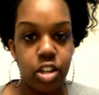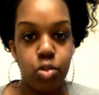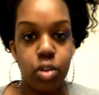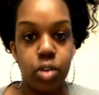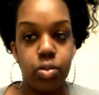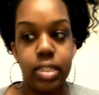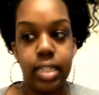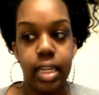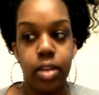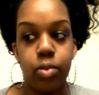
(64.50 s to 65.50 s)
so you can
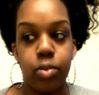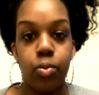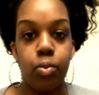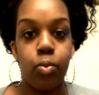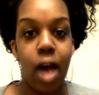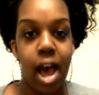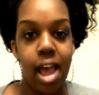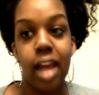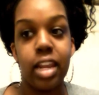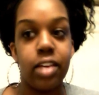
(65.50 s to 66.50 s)
see why
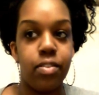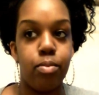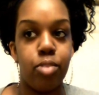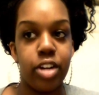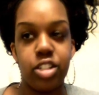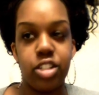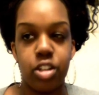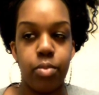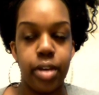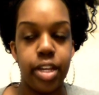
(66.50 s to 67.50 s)
I love the brush so
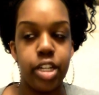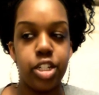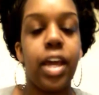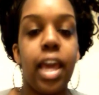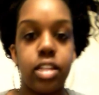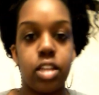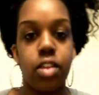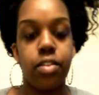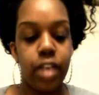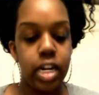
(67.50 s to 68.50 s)
much. Okay,
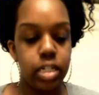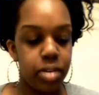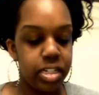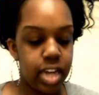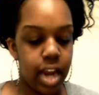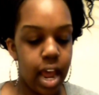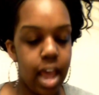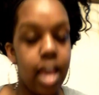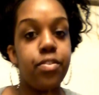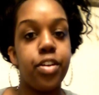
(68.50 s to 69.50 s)
so the first brush that
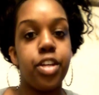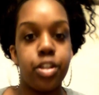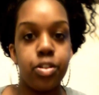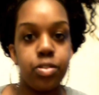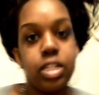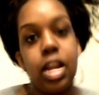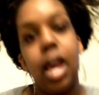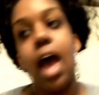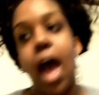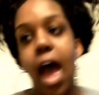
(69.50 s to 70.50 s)
I ever used,
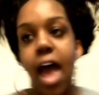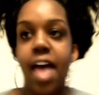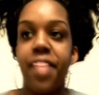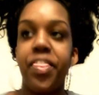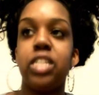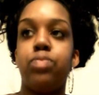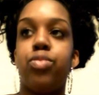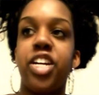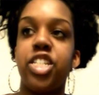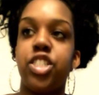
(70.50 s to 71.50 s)
I had this
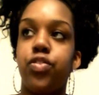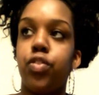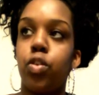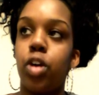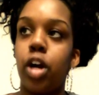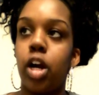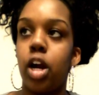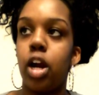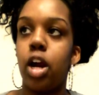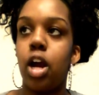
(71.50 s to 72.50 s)
brush for
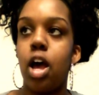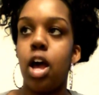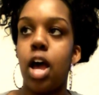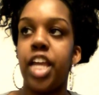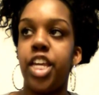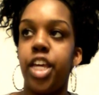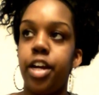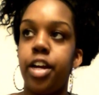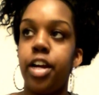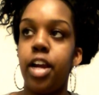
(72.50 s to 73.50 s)
a
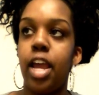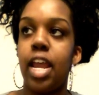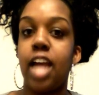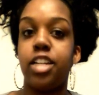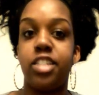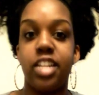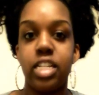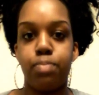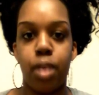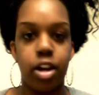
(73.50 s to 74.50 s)
year and I
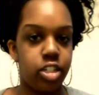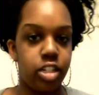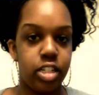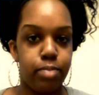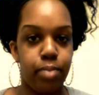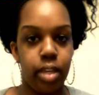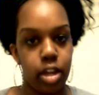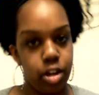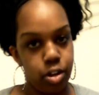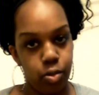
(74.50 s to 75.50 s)
just purchased me
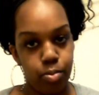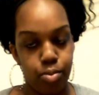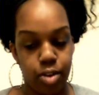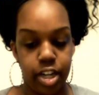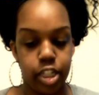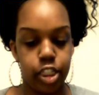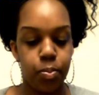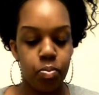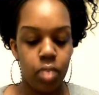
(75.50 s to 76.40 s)
a new brush,